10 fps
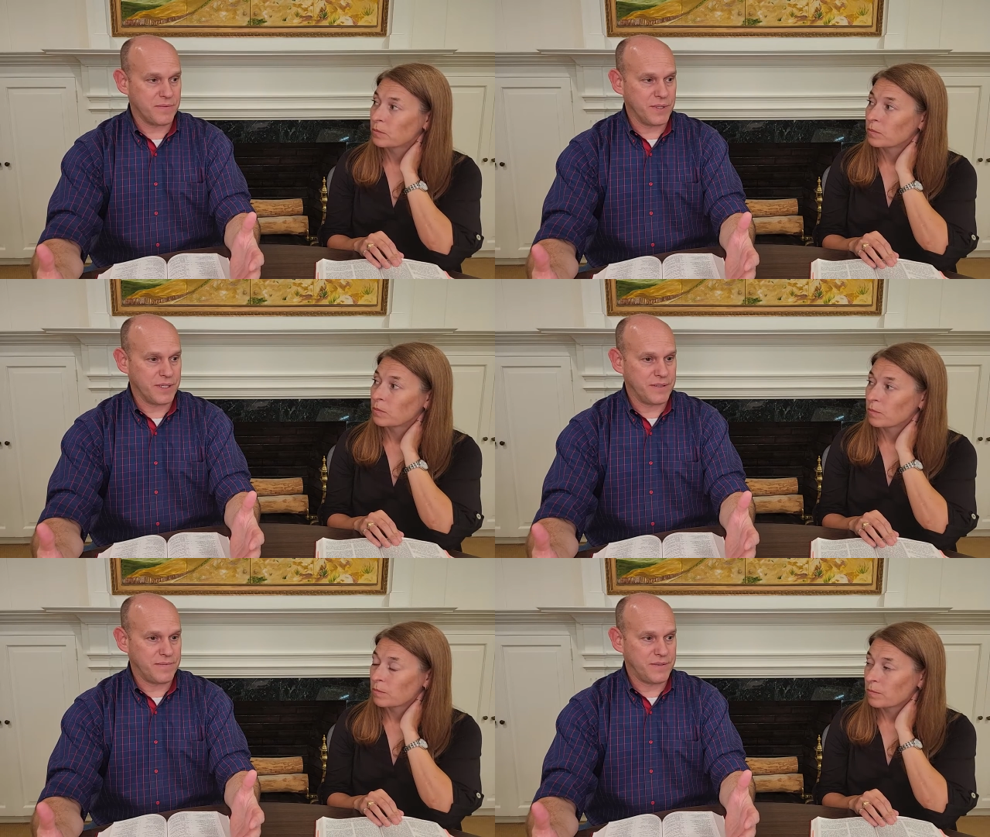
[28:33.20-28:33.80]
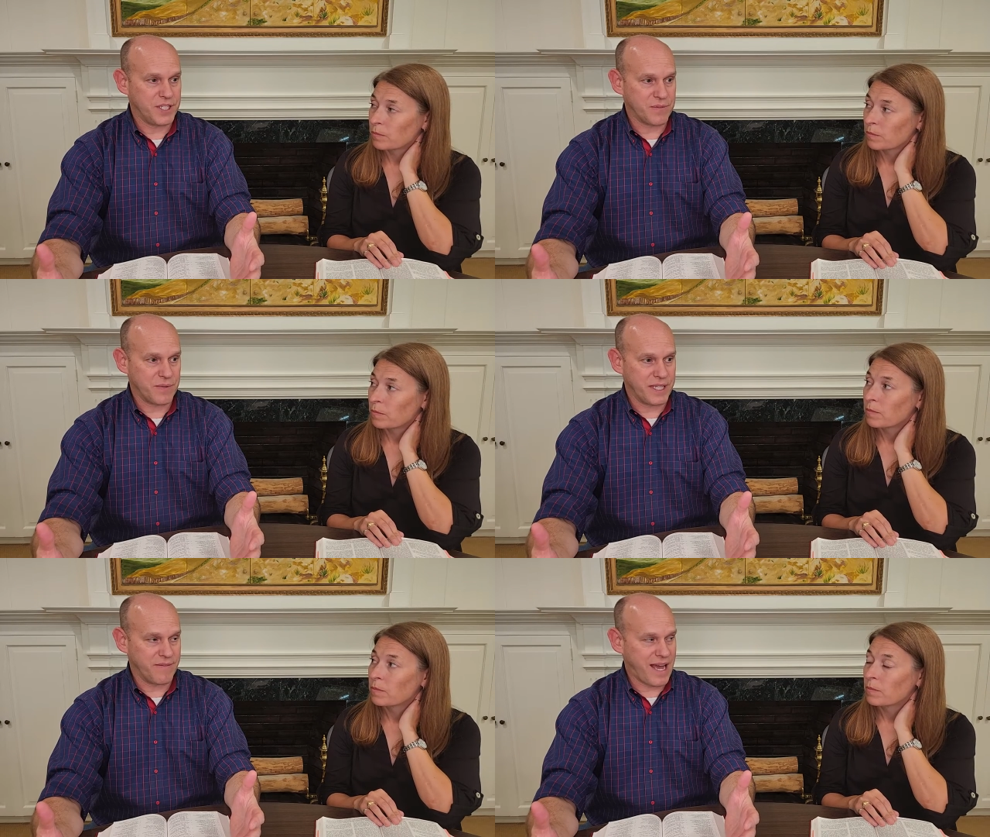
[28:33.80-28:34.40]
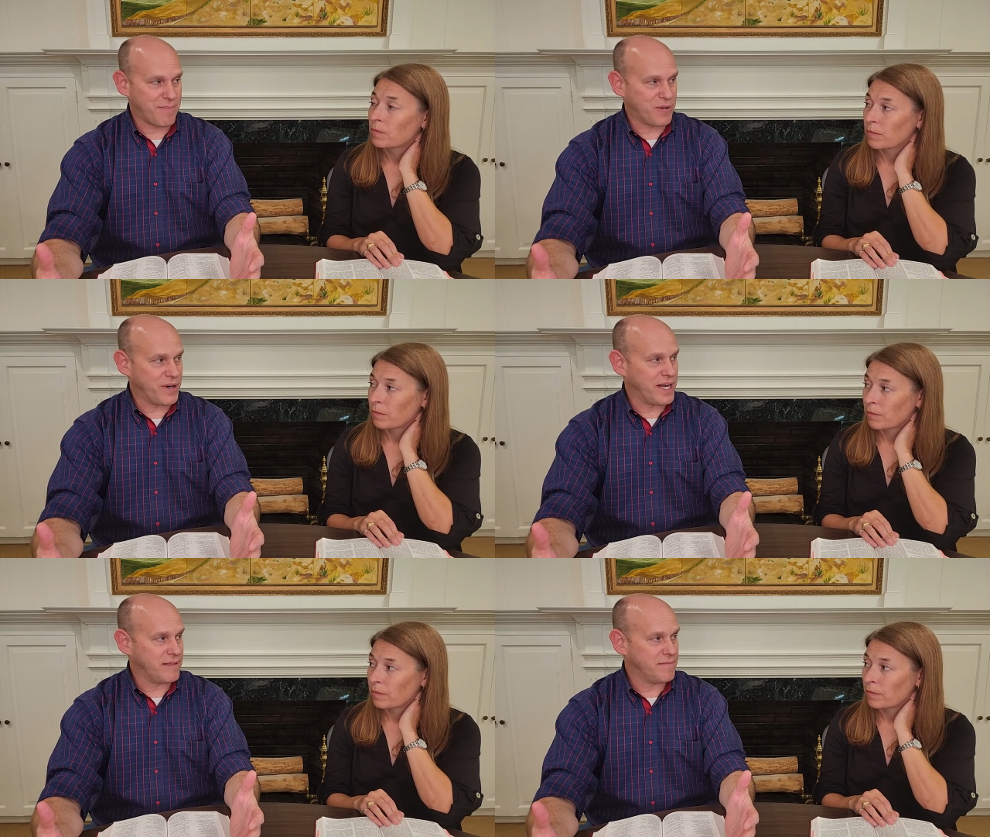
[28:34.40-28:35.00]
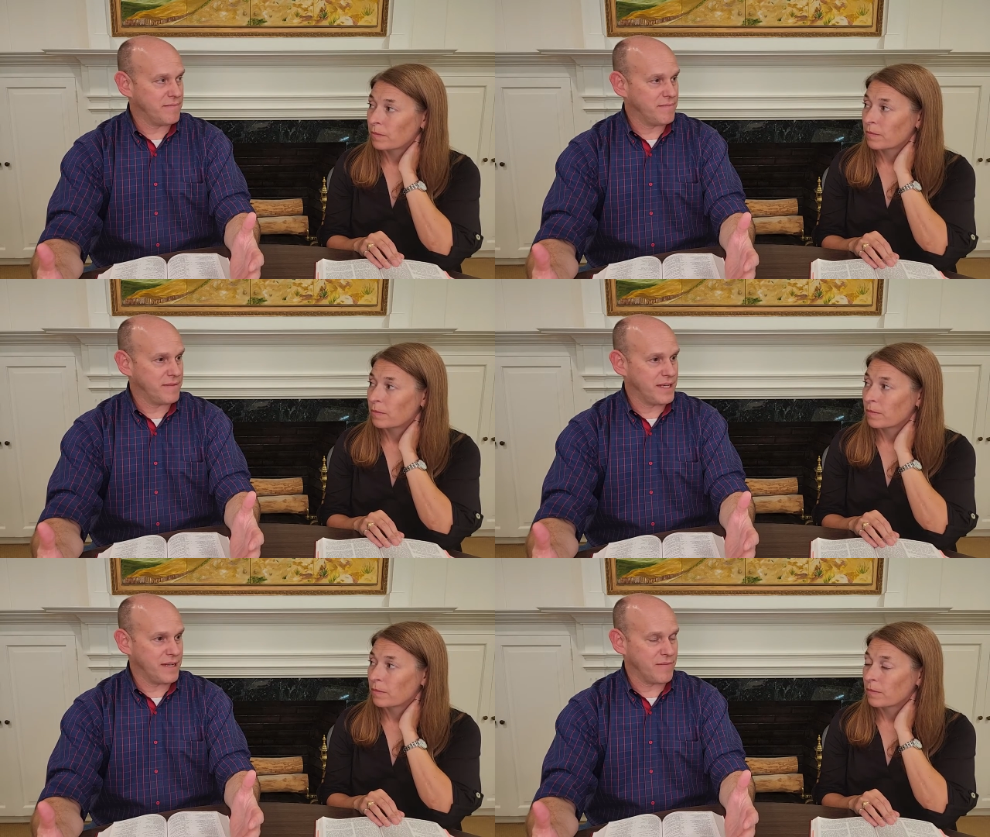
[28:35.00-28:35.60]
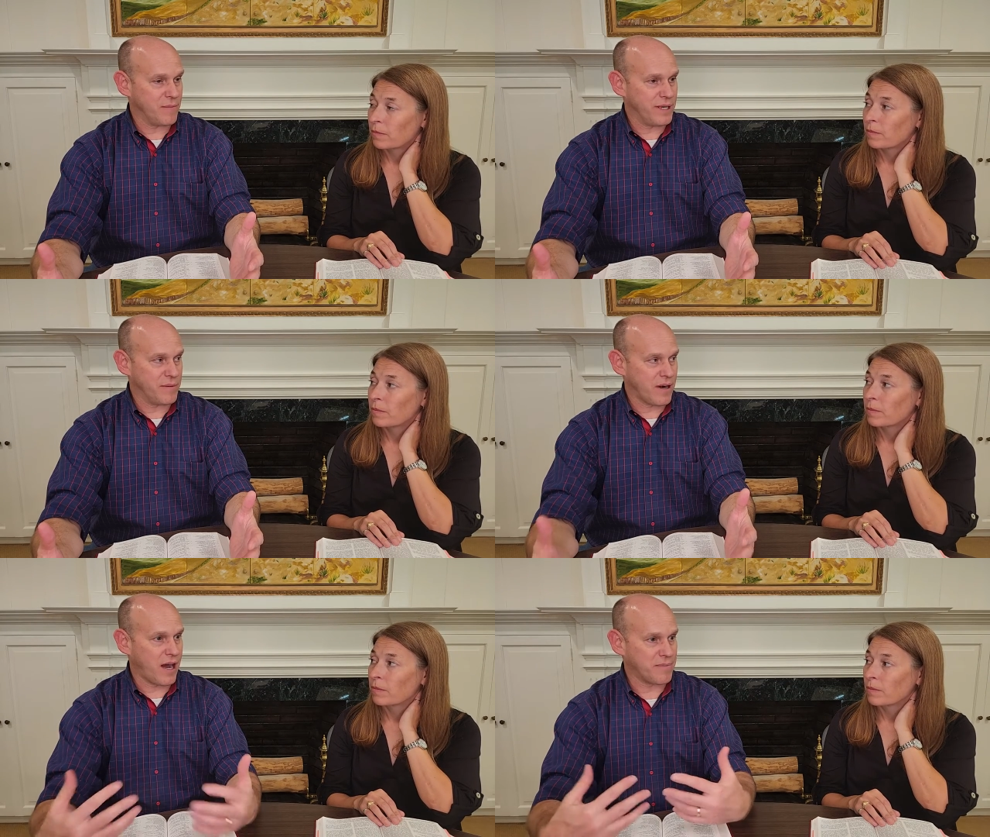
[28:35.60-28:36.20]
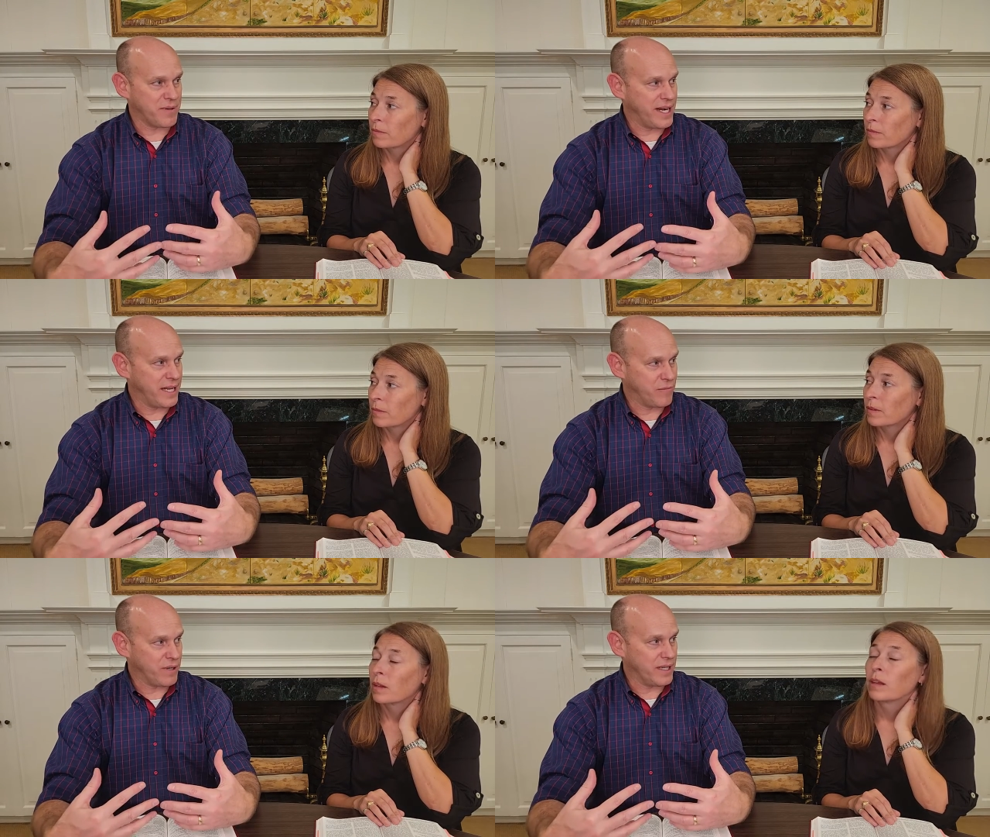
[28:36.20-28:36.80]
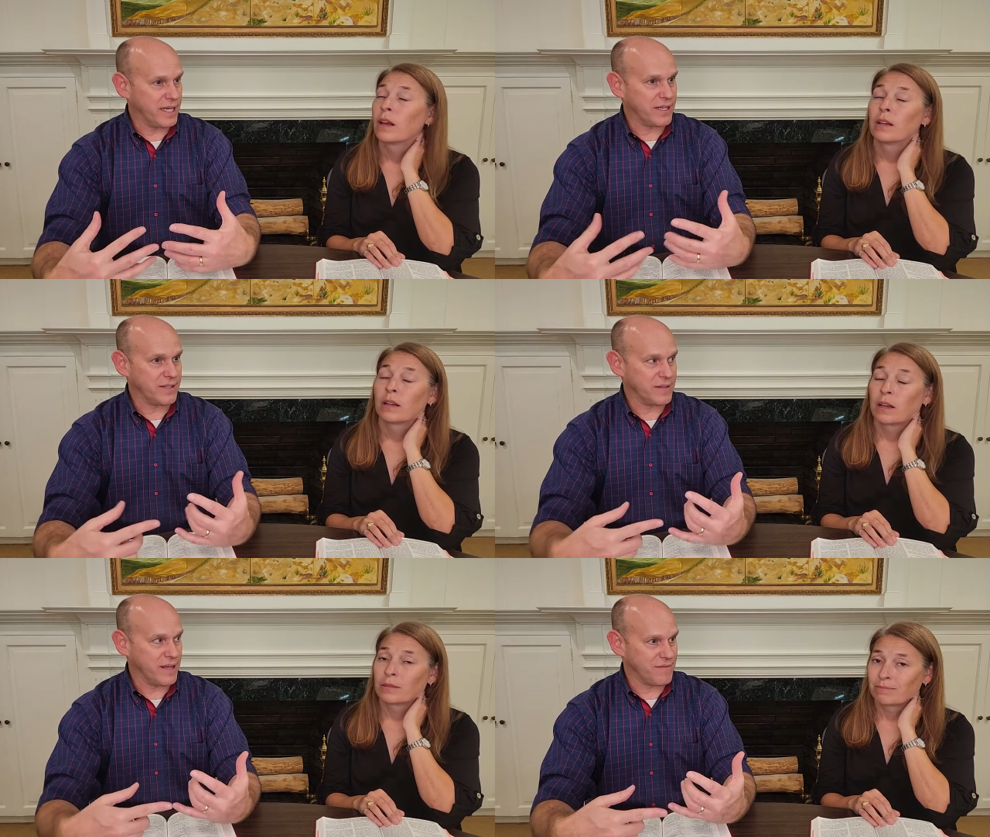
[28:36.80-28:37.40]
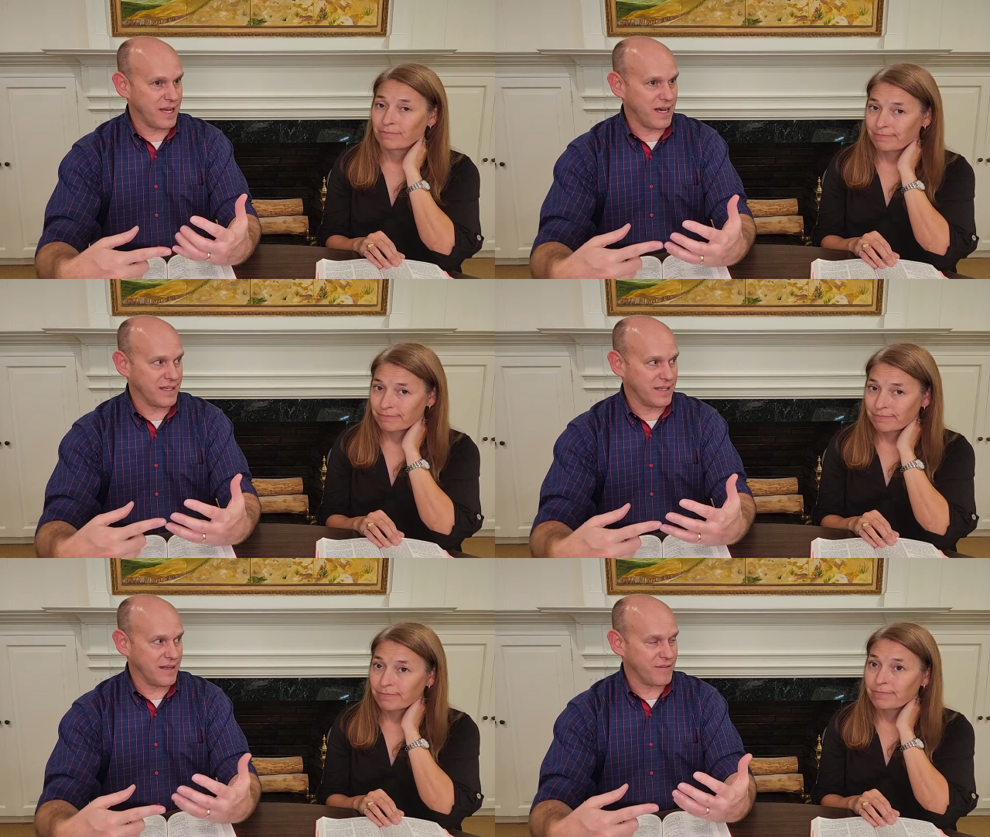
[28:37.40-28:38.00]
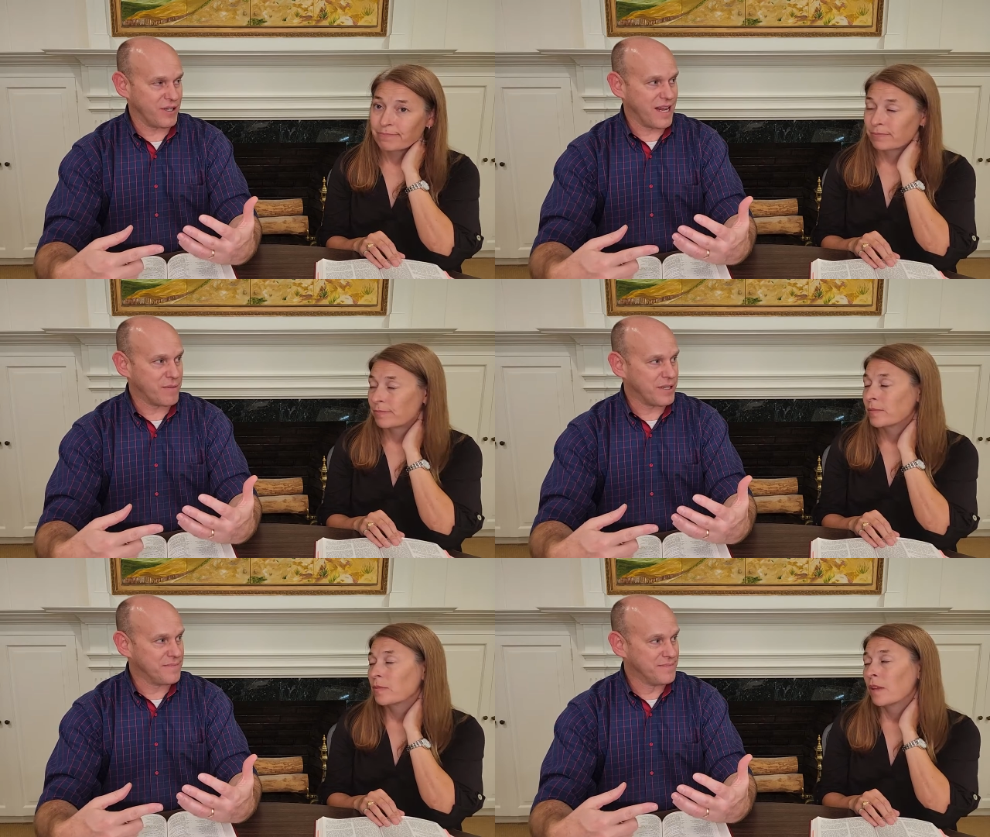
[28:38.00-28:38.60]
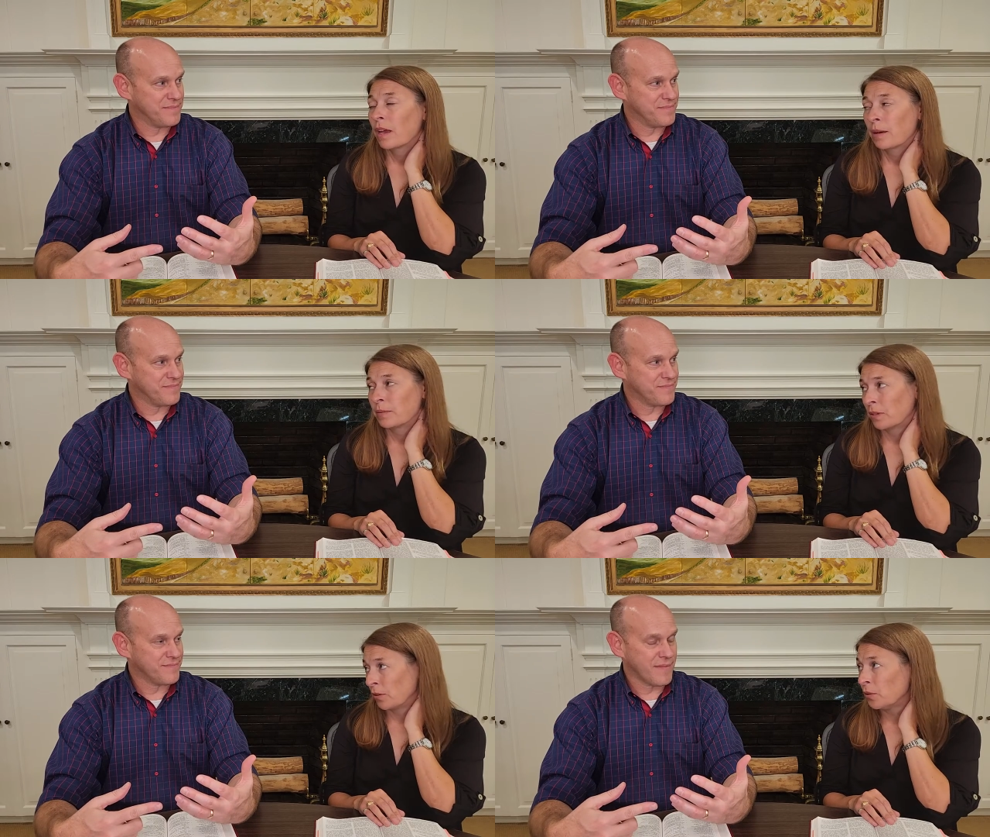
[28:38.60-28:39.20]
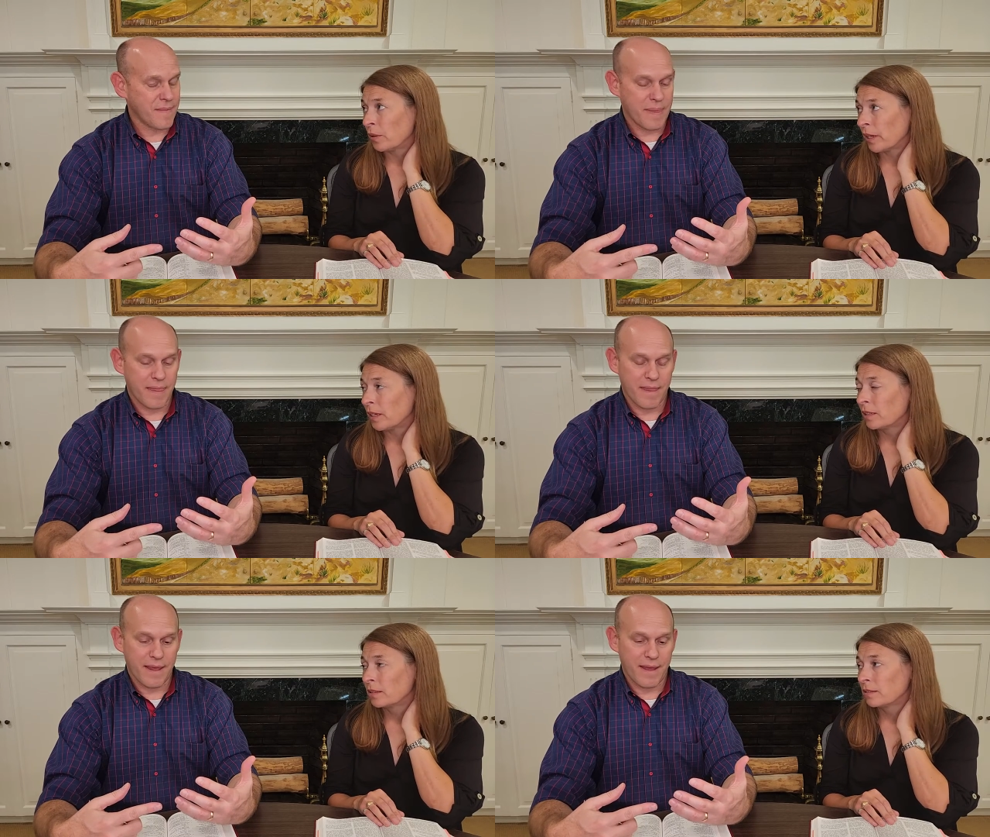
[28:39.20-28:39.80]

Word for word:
Speaker 1: would just really evaporate if we were operating really under love God and love your neighbor.
Speaker 2: Absolutely.